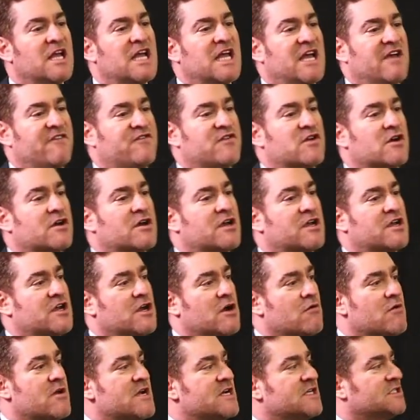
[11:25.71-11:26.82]
If you're
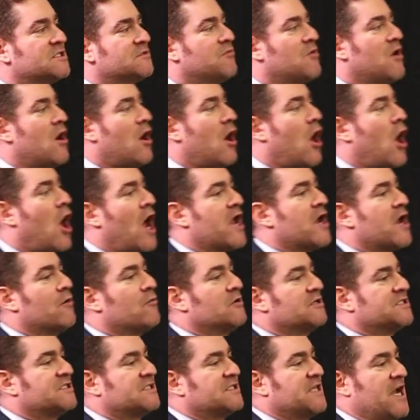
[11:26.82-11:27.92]
curious where
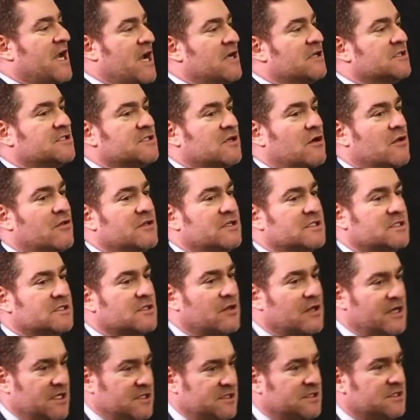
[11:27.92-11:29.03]
Iowa stands on this
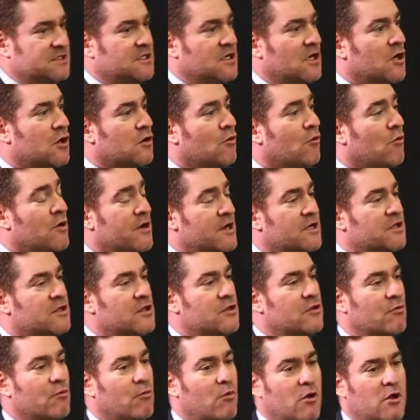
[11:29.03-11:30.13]
list, according to
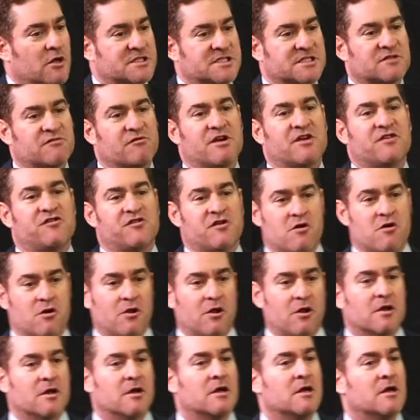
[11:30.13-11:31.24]
the Wall Street
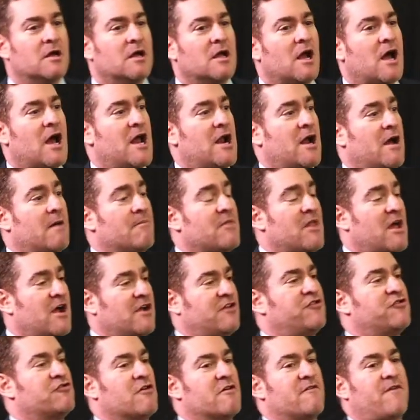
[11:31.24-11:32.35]
Journal, and I'm
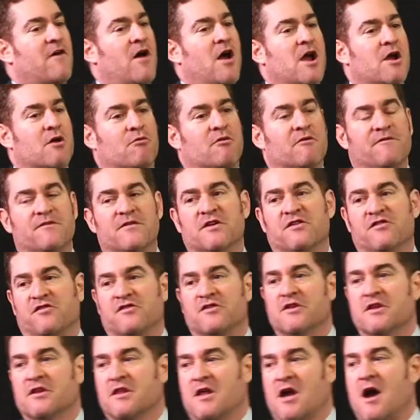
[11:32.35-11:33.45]
not sure if Iowa finished
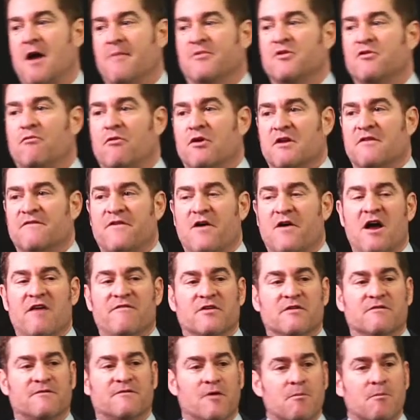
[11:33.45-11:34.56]
in the top
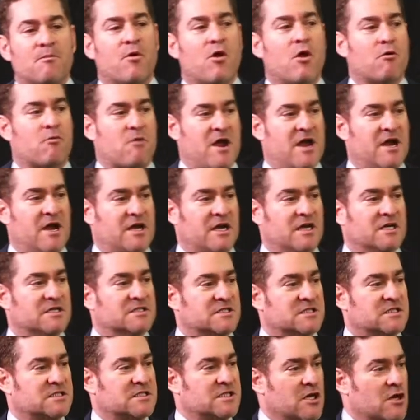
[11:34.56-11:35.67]
25 in football rankings
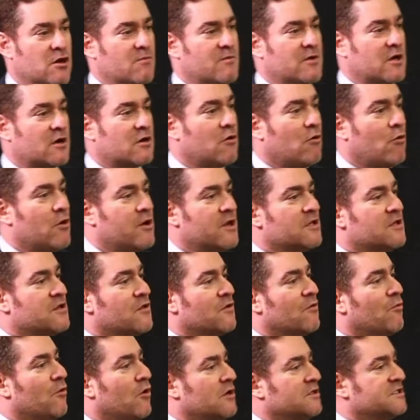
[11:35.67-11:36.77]
this year, but according to the
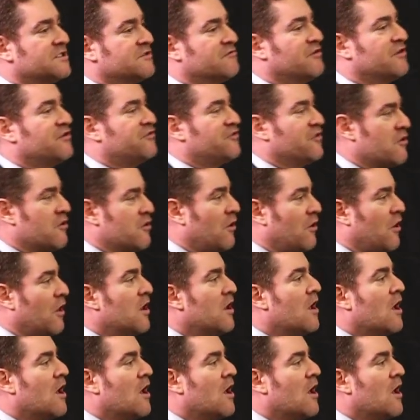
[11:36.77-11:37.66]
Wall Street Journal,